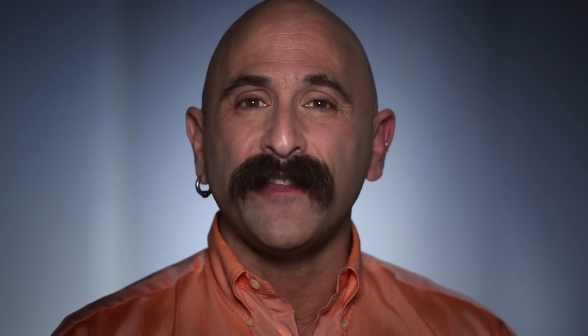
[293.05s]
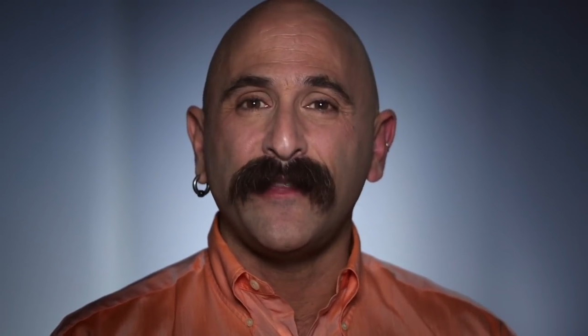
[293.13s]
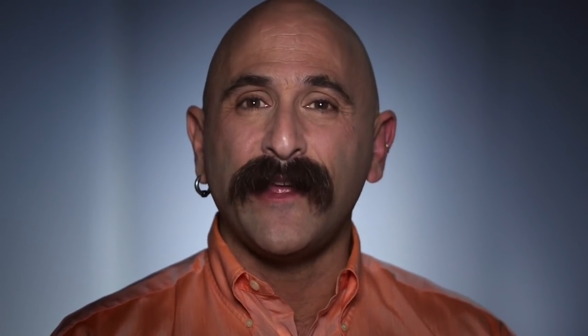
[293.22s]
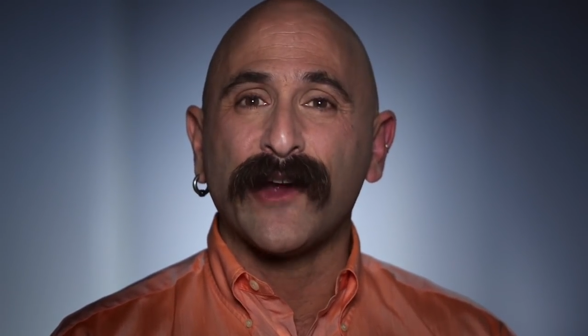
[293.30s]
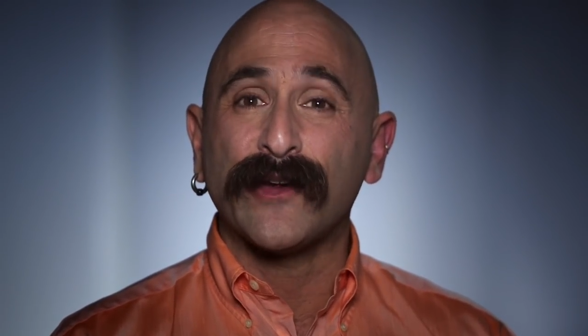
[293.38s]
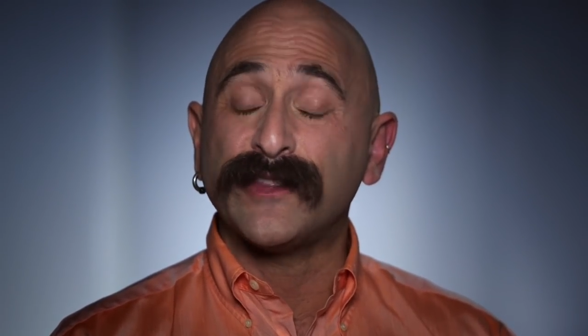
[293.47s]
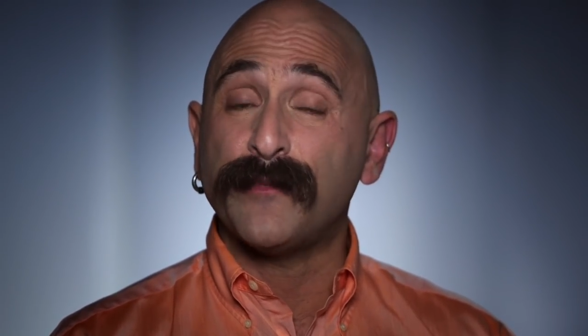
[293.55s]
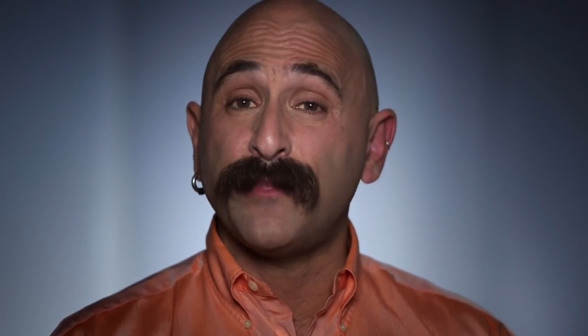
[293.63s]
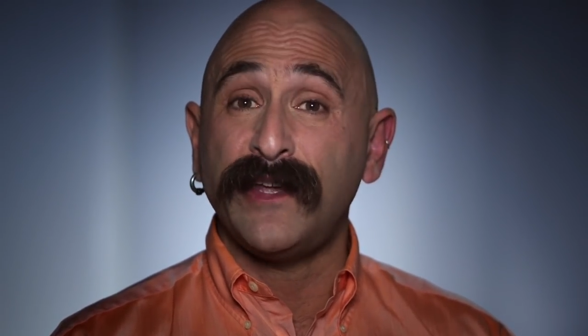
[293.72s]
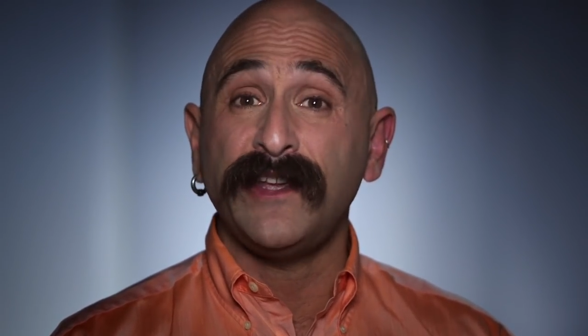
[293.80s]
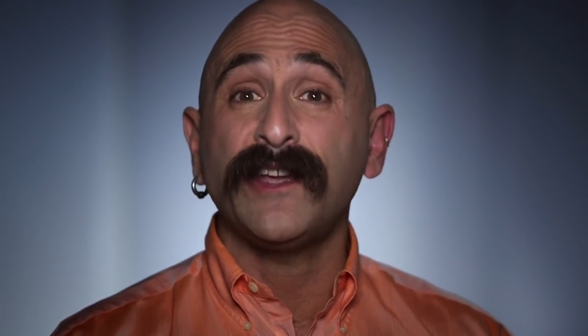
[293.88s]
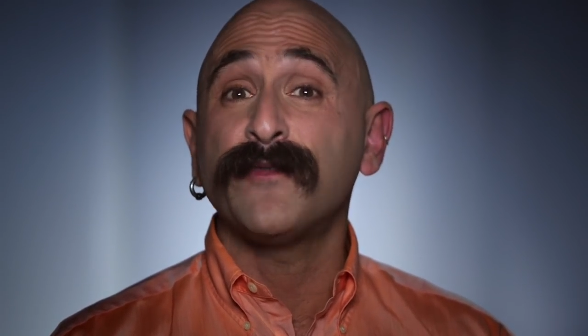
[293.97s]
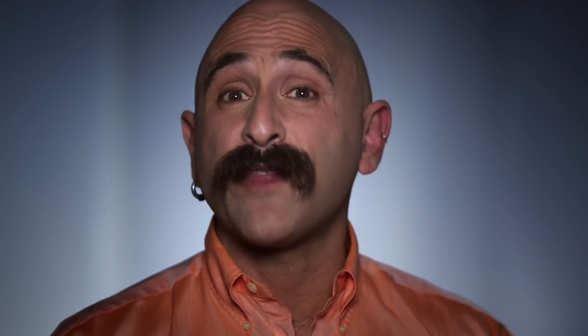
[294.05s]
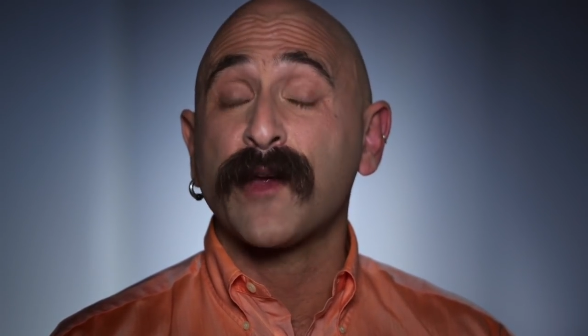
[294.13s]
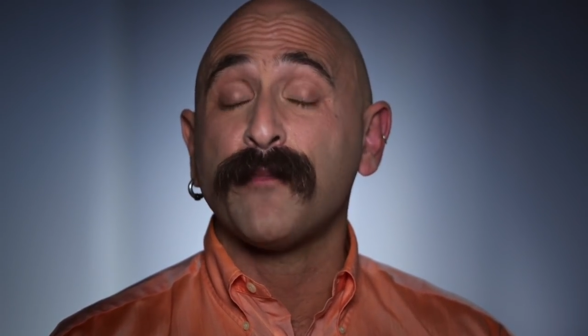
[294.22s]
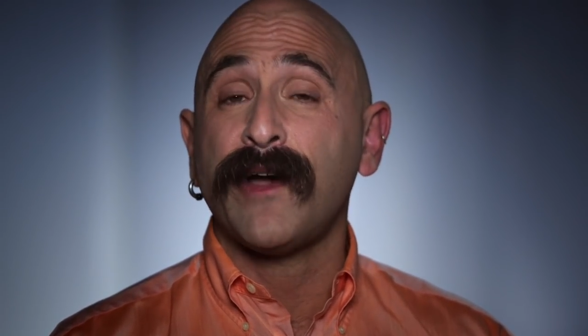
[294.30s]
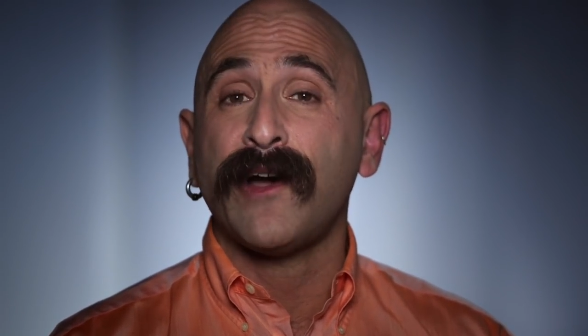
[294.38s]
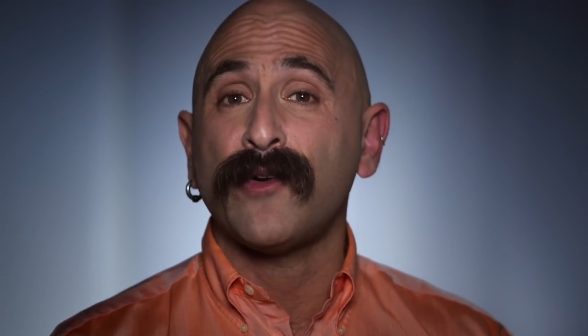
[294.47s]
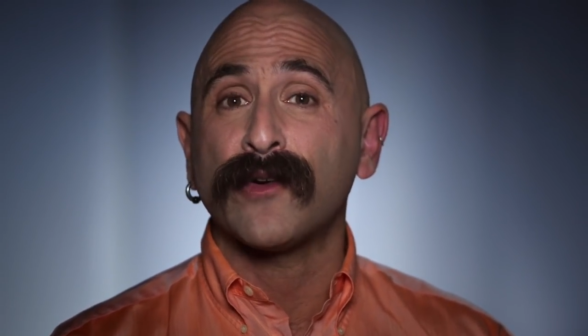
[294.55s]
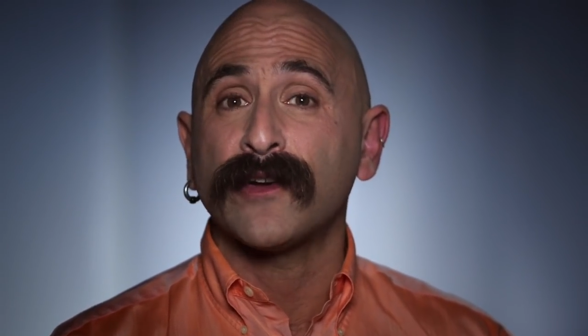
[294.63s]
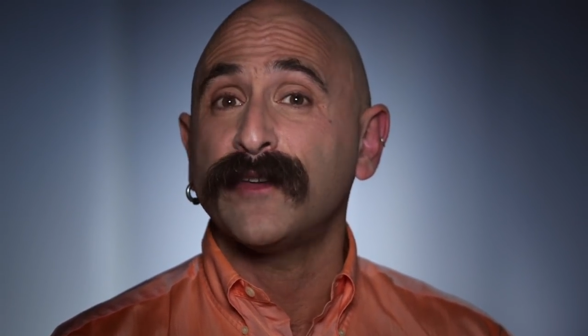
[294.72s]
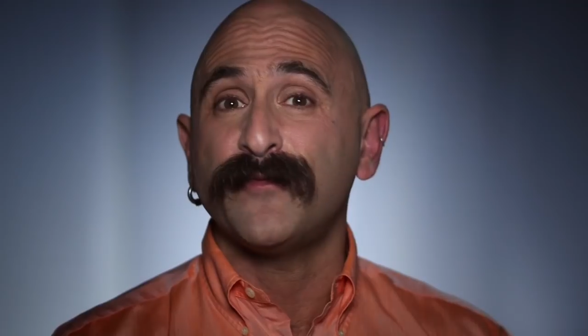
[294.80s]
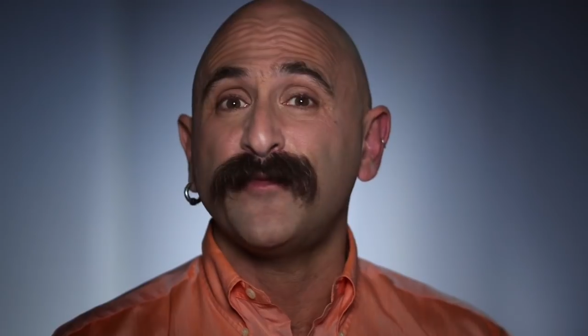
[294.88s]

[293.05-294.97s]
They're at the peak of their power